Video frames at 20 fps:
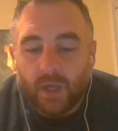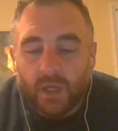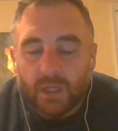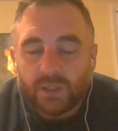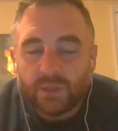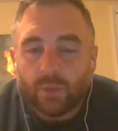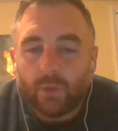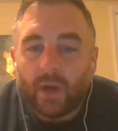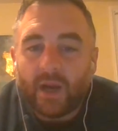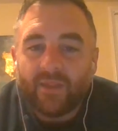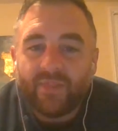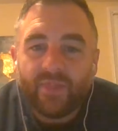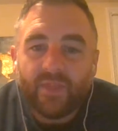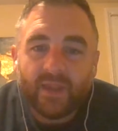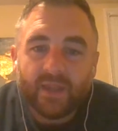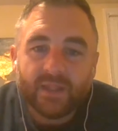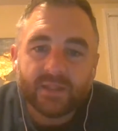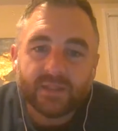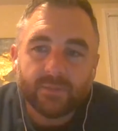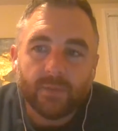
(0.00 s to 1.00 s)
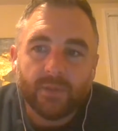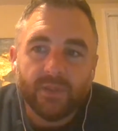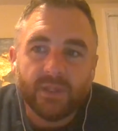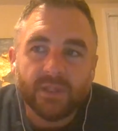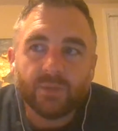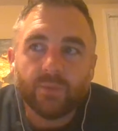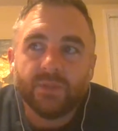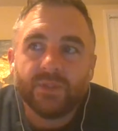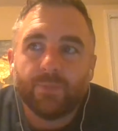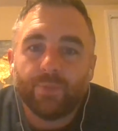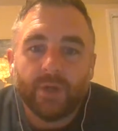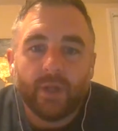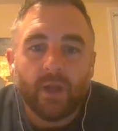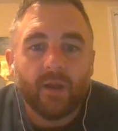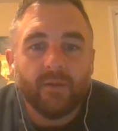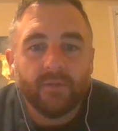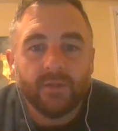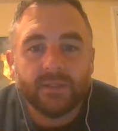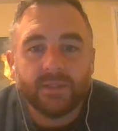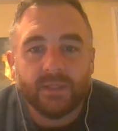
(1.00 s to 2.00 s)
So I think it's this one's pretty
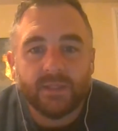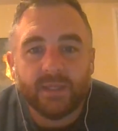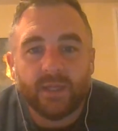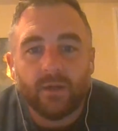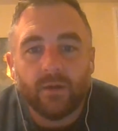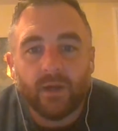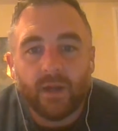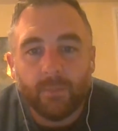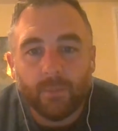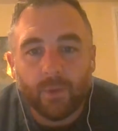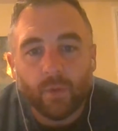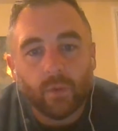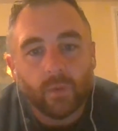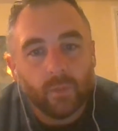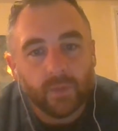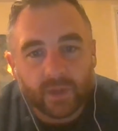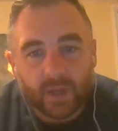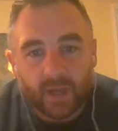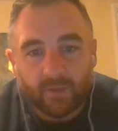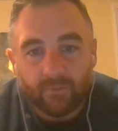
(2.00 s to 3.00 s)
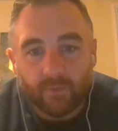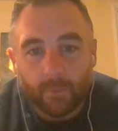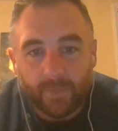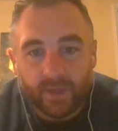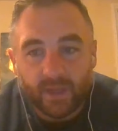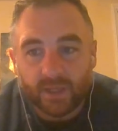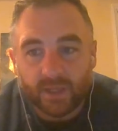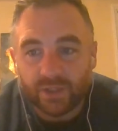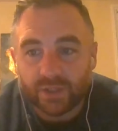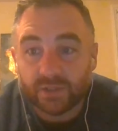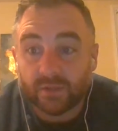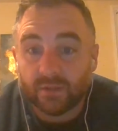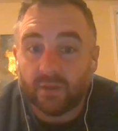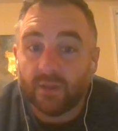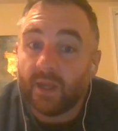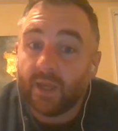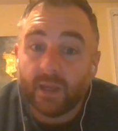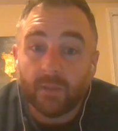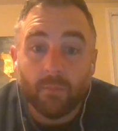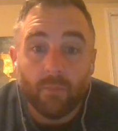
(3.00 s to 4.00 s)
obvious to tell. I'm going with cover B. I just
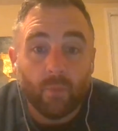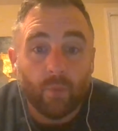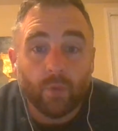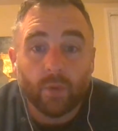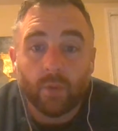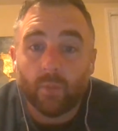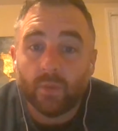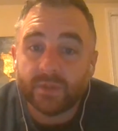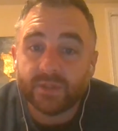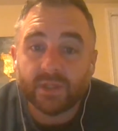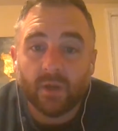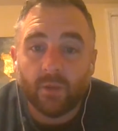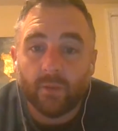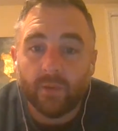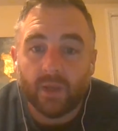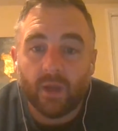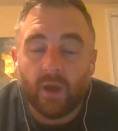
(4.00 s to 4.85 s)
like more what's going